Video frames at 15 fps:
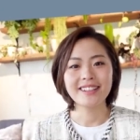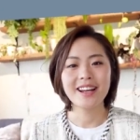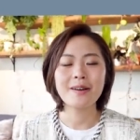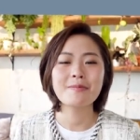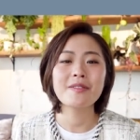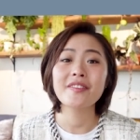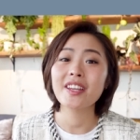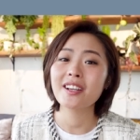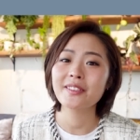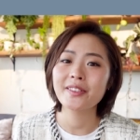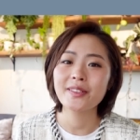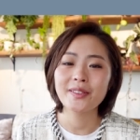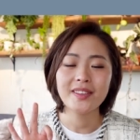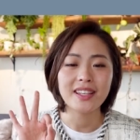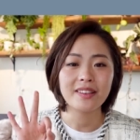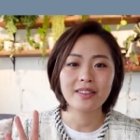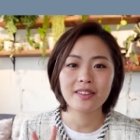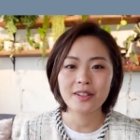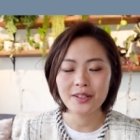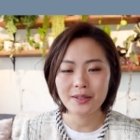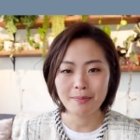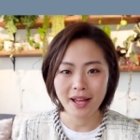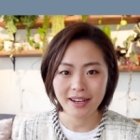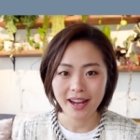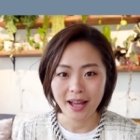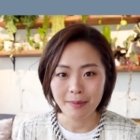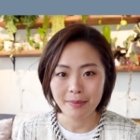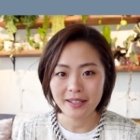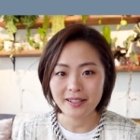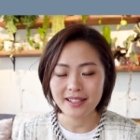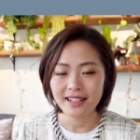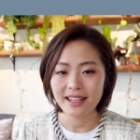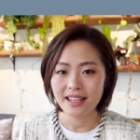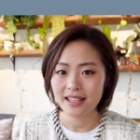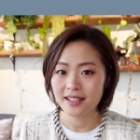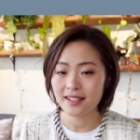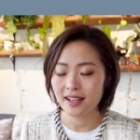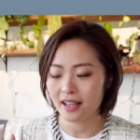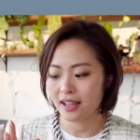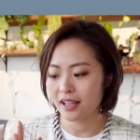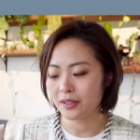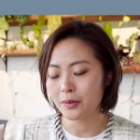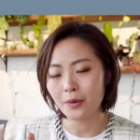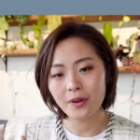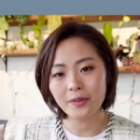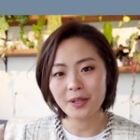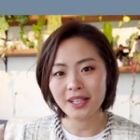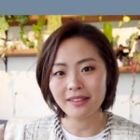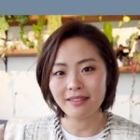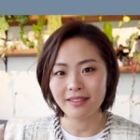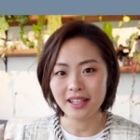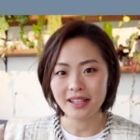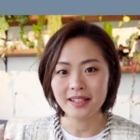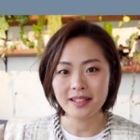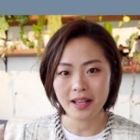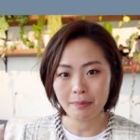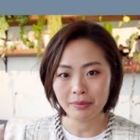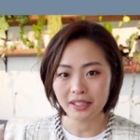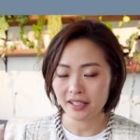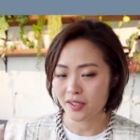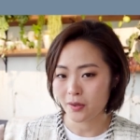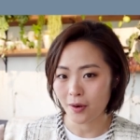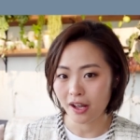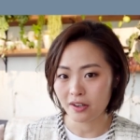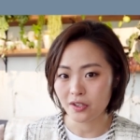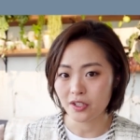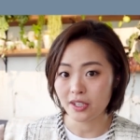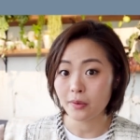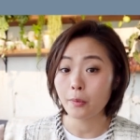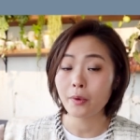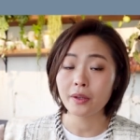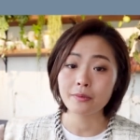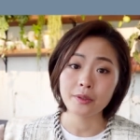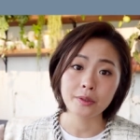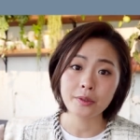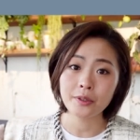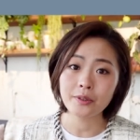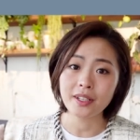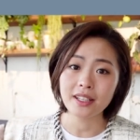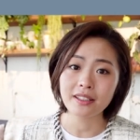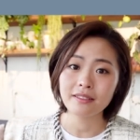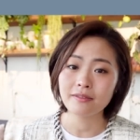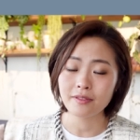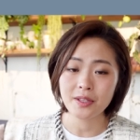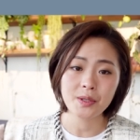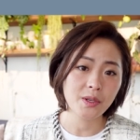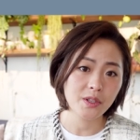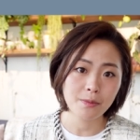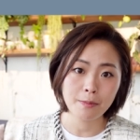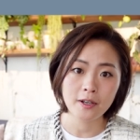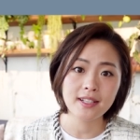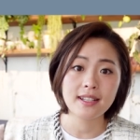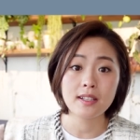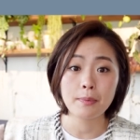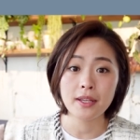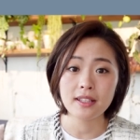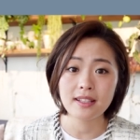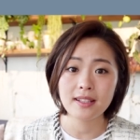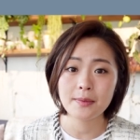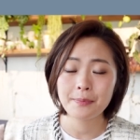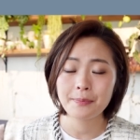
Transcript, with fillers: now moving on to the third bad habit is ignoring the sampling strategy when recruiting research participants.